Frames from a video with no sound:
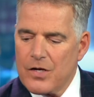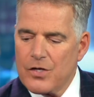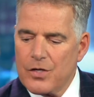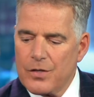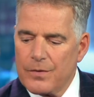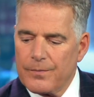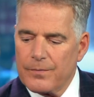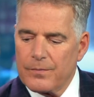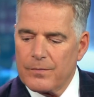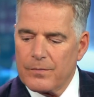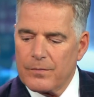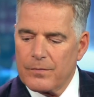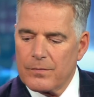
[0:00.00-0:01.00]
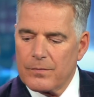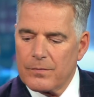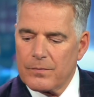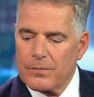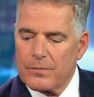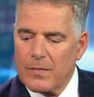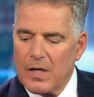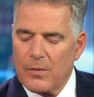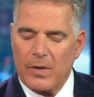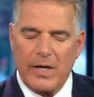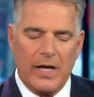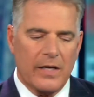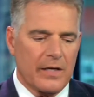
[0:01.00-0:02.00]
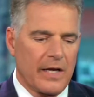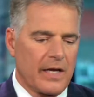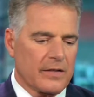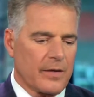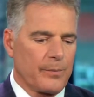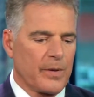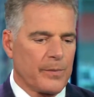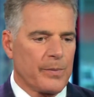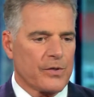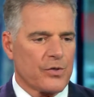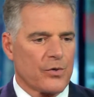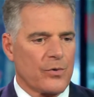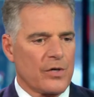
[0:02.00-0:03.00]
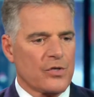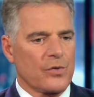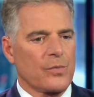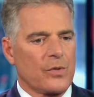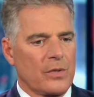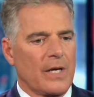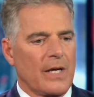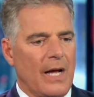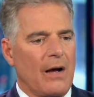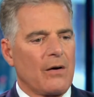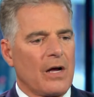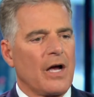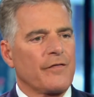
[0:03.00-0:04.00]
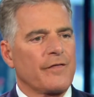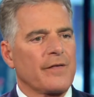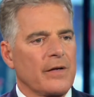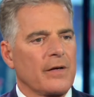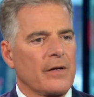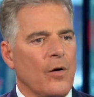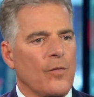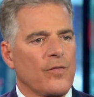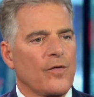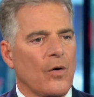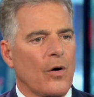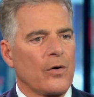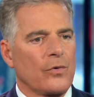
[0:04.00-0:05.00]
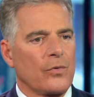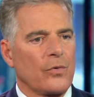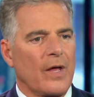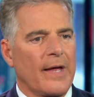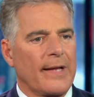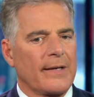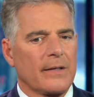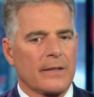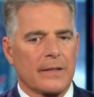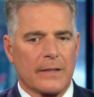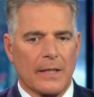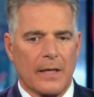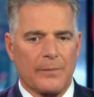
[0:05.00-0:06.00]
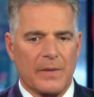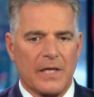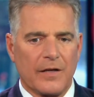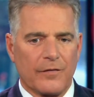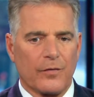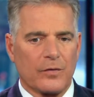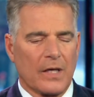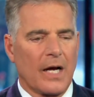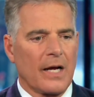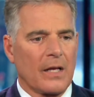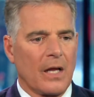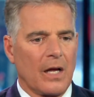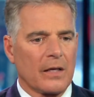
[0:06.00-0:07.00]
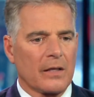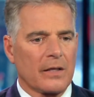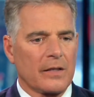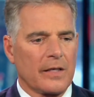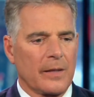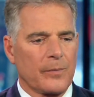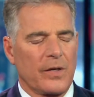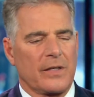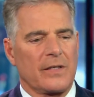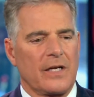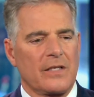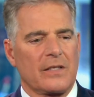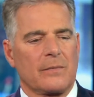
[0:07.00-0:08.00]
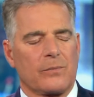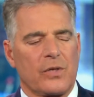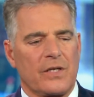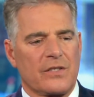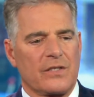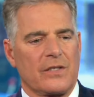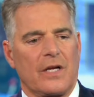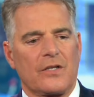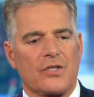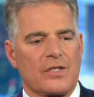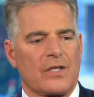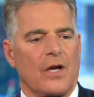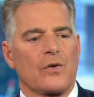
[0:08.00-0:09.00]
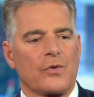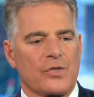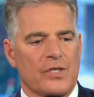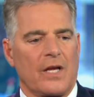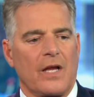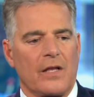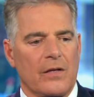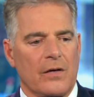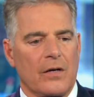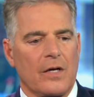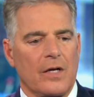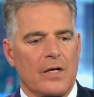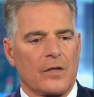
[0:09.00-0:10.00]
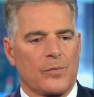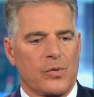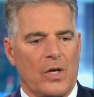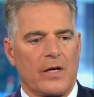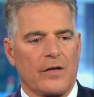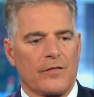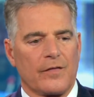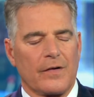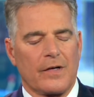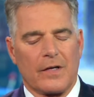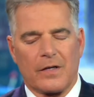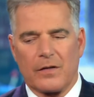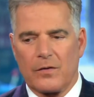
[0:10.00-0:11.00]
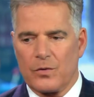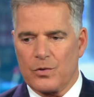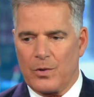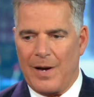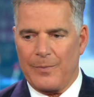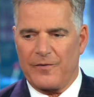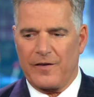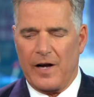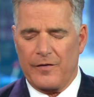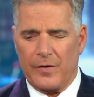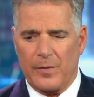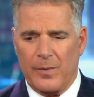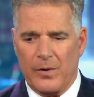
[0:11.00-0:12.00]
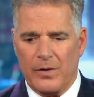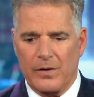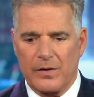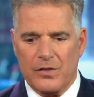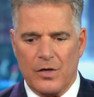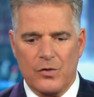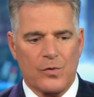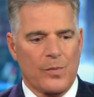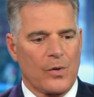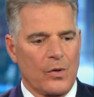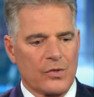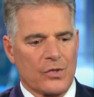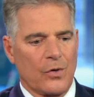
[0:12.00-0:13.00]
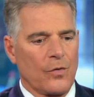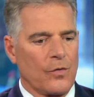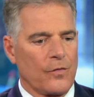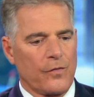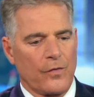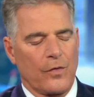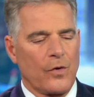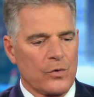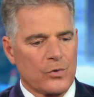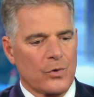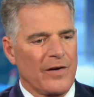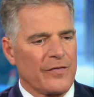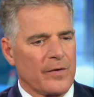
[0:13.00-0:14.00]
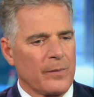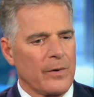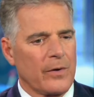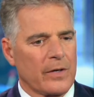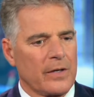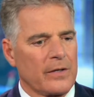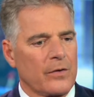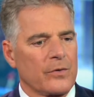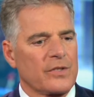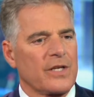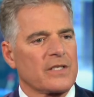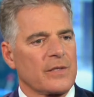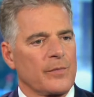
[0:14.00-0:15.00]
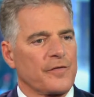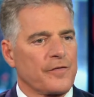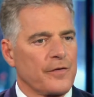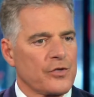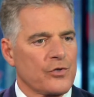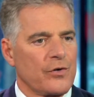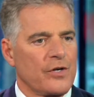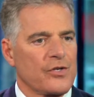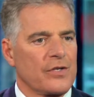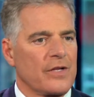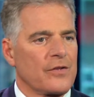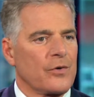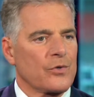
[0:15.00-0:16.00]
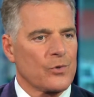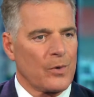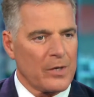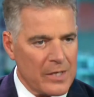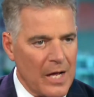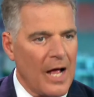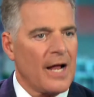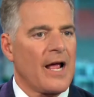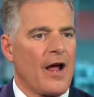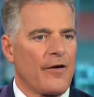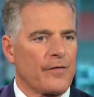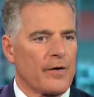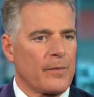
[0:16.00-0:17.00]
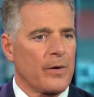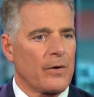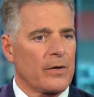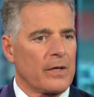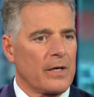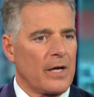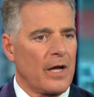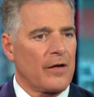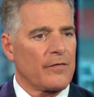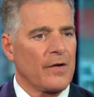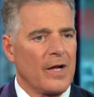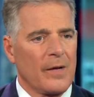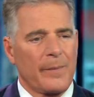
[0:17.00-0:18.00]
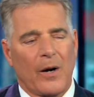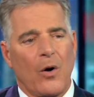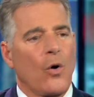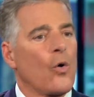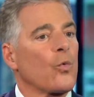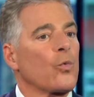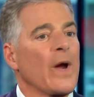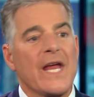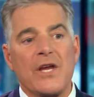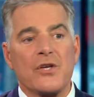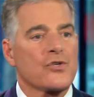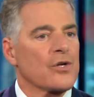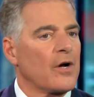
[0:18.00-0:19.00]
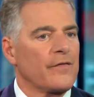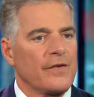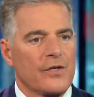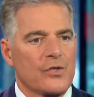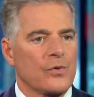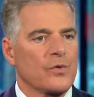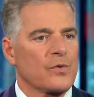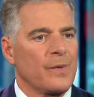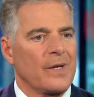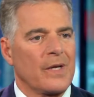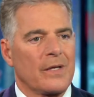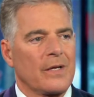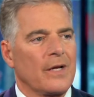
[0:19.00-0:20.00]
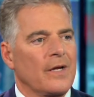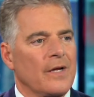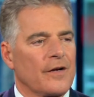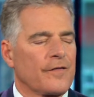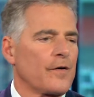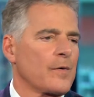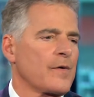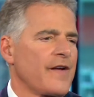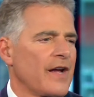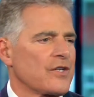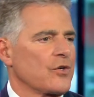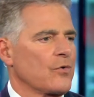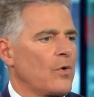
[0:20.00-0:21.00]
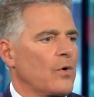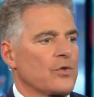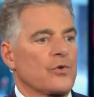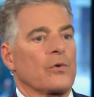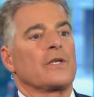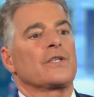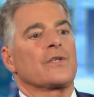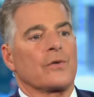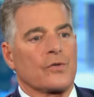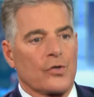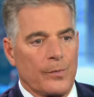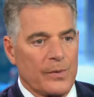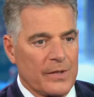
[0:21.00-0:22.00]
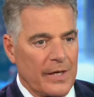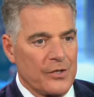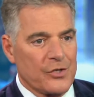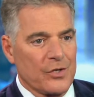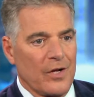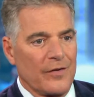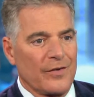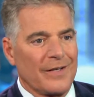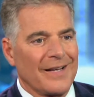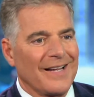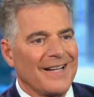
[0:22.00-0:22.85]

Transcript: I don't want to ask a big picture question, but how confident and hopeful are you that a meaningful dialogue can take place, not just to understand the plight of those who are African-American in this country, but also for those who are African-American to understand some of the frustration that those who are not African-American have about a whole range of issues, be it affirmative action quotas or at least their interpretation of it,